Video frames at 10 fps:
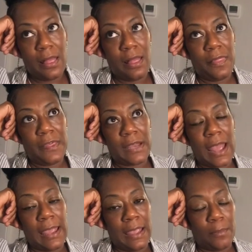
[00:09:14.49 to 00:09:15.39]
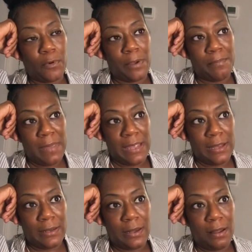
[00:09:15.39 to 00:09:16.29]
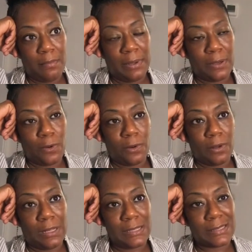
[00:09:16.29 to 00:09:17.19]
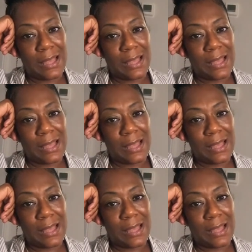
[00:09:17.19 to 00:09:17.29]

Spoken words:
than I am on men, because